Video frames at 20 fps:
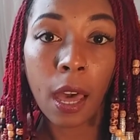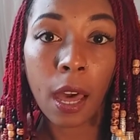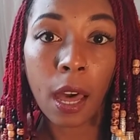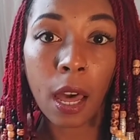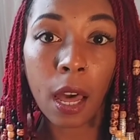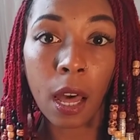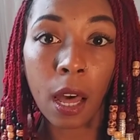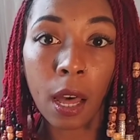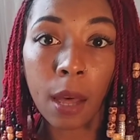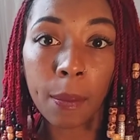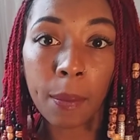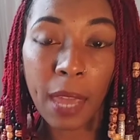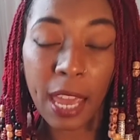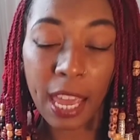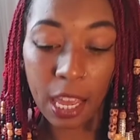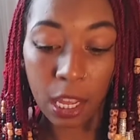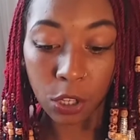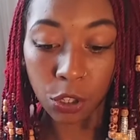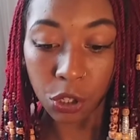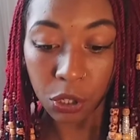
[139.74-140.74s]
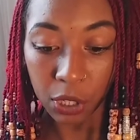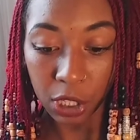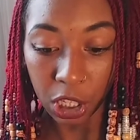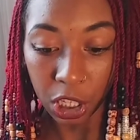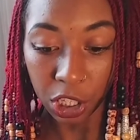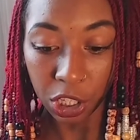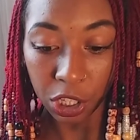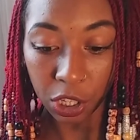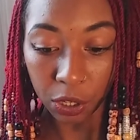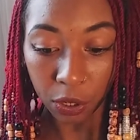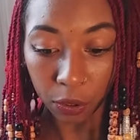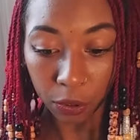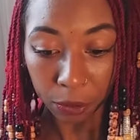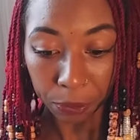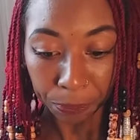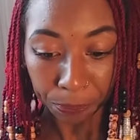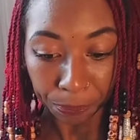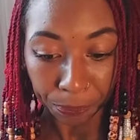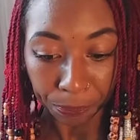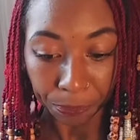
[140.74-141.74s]
and
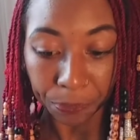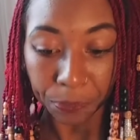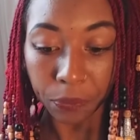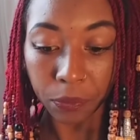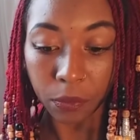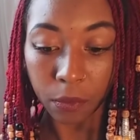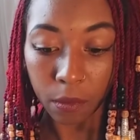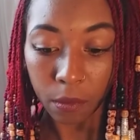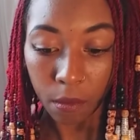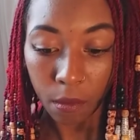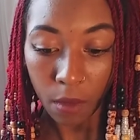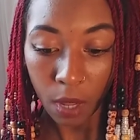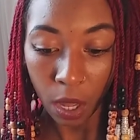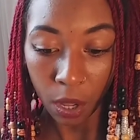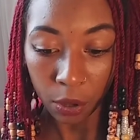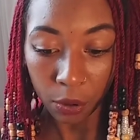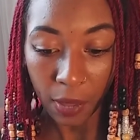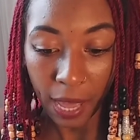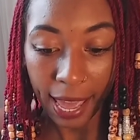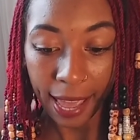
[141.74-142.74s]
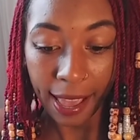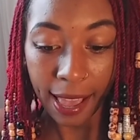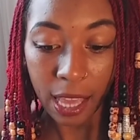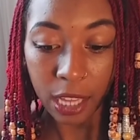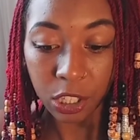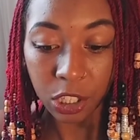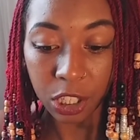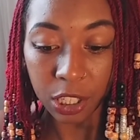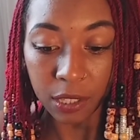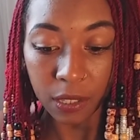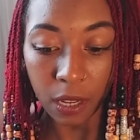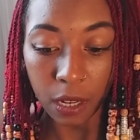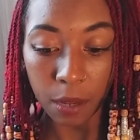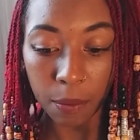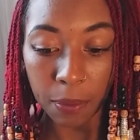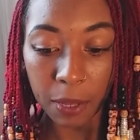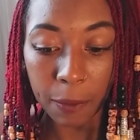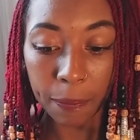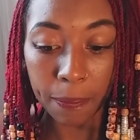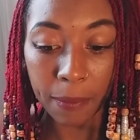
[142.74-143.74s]
traditional. Okay, and she's going to
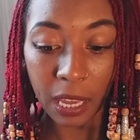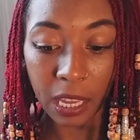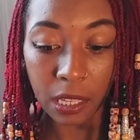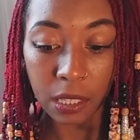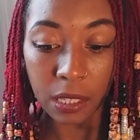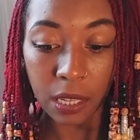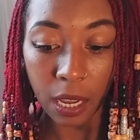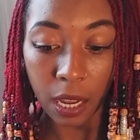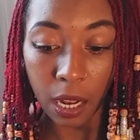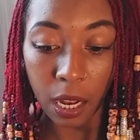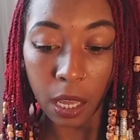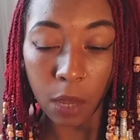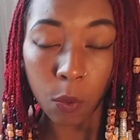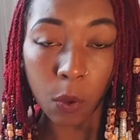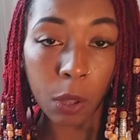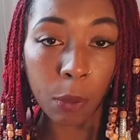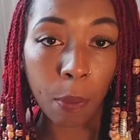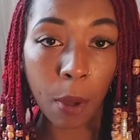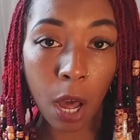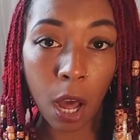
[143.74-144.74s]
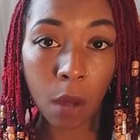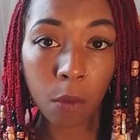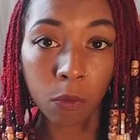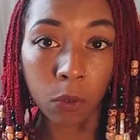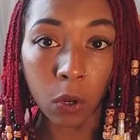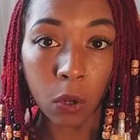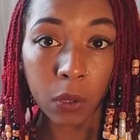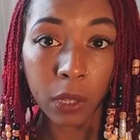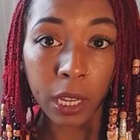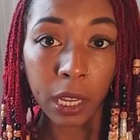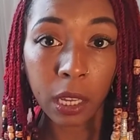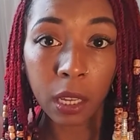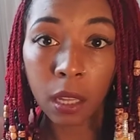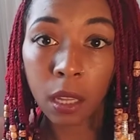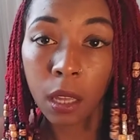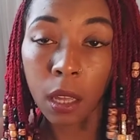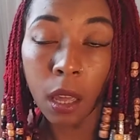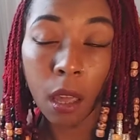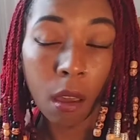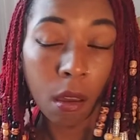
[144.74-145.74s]
be maintaining with palm rolling.
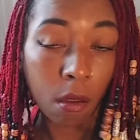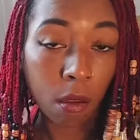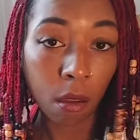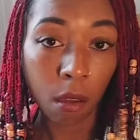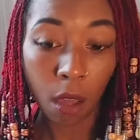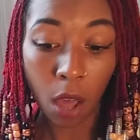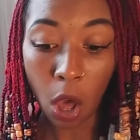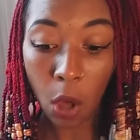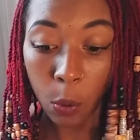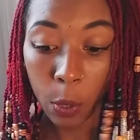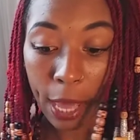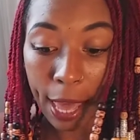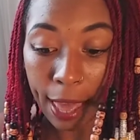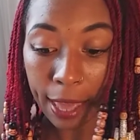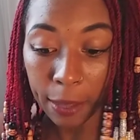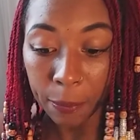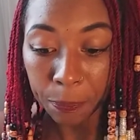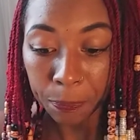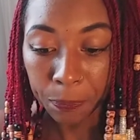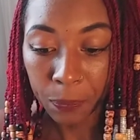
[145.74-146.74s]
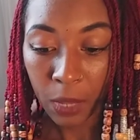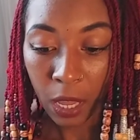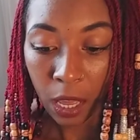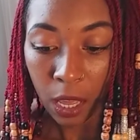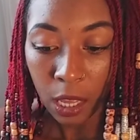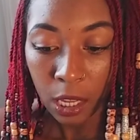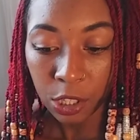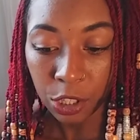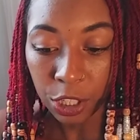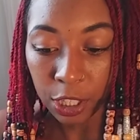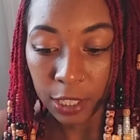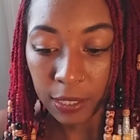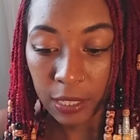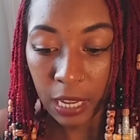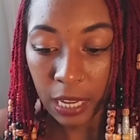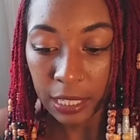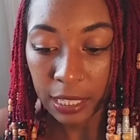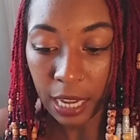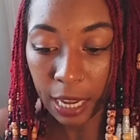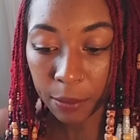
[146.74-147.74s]
Okay. She
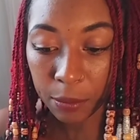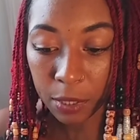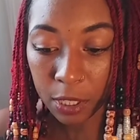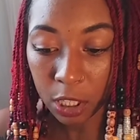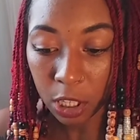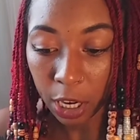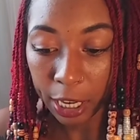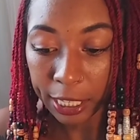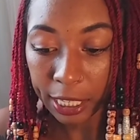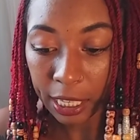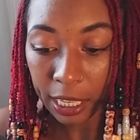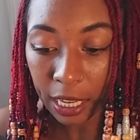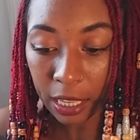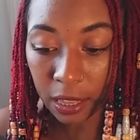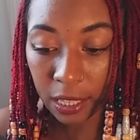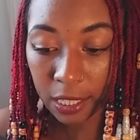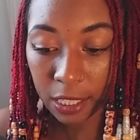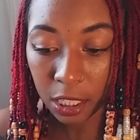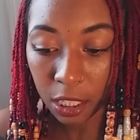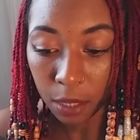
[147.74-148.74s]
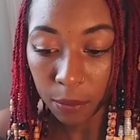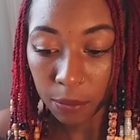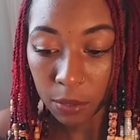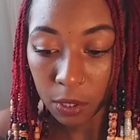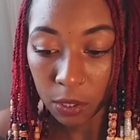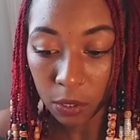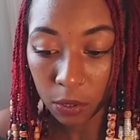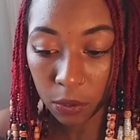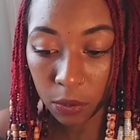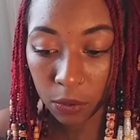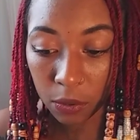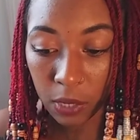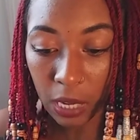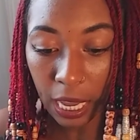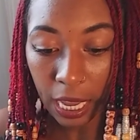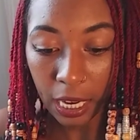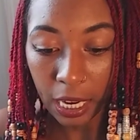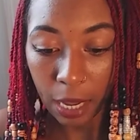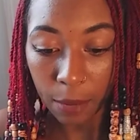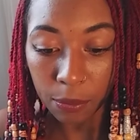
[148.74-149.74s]
says, I'm starting at the gym soon
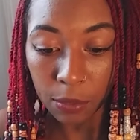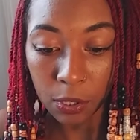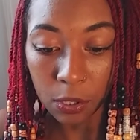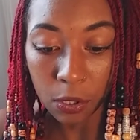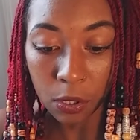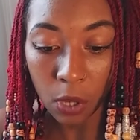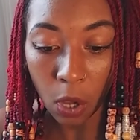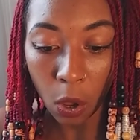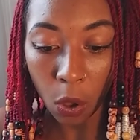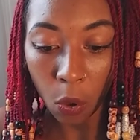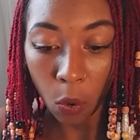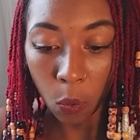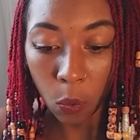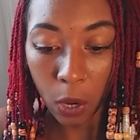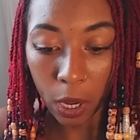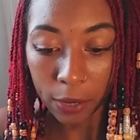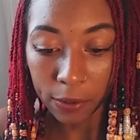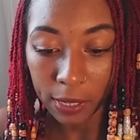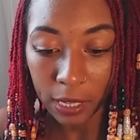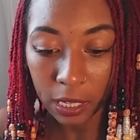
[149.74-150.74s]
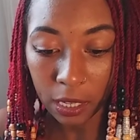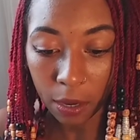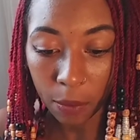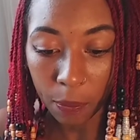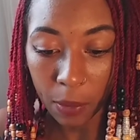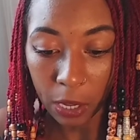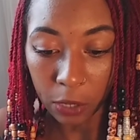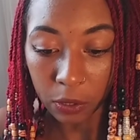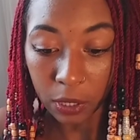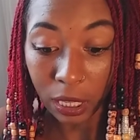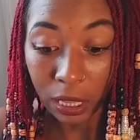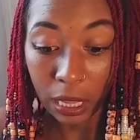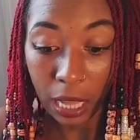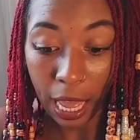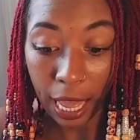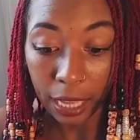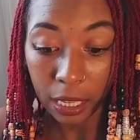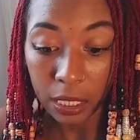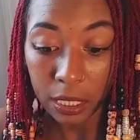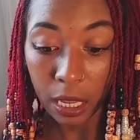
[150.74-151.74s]
and I'm so worried about the
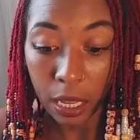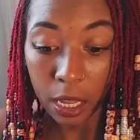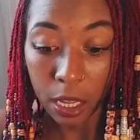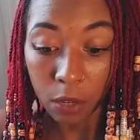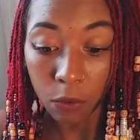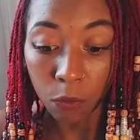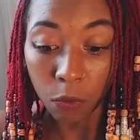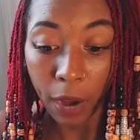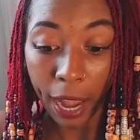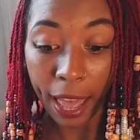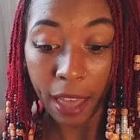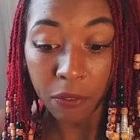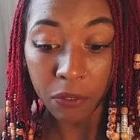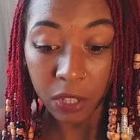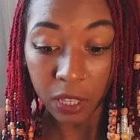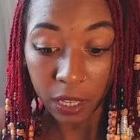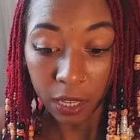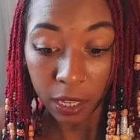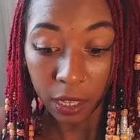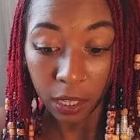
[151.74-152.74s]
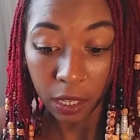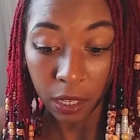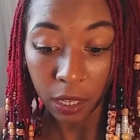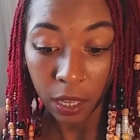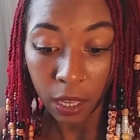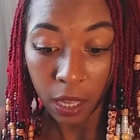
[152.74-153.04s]
locks unraveling.